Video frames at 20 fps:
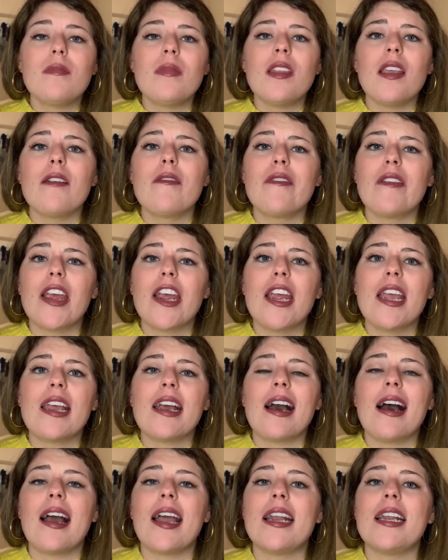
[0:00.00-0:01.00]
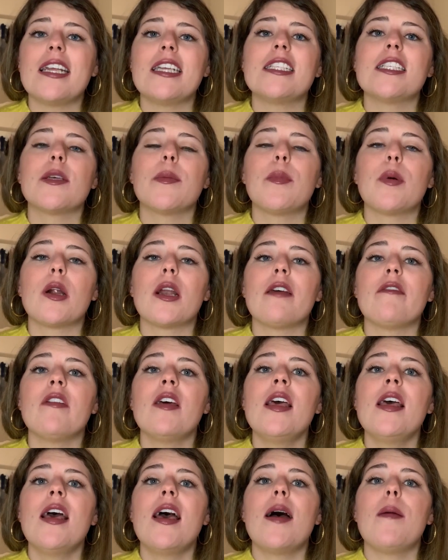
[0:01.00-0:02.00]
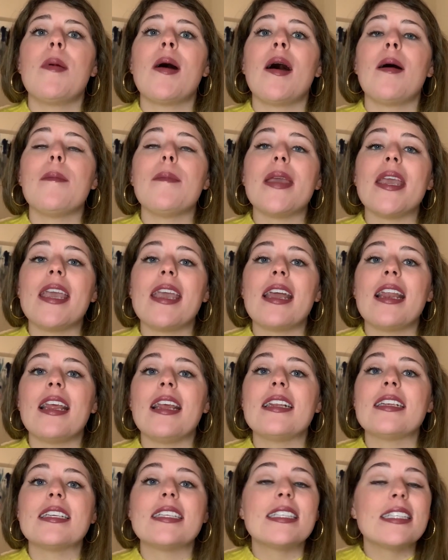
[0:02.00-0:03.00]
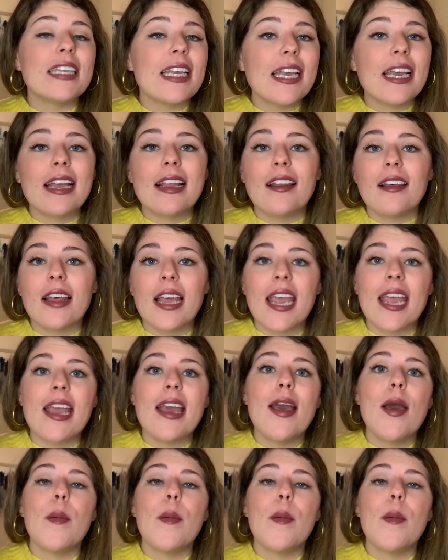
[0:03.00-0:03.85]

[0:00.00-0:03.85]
very kind and supportive about me getting to see Italy,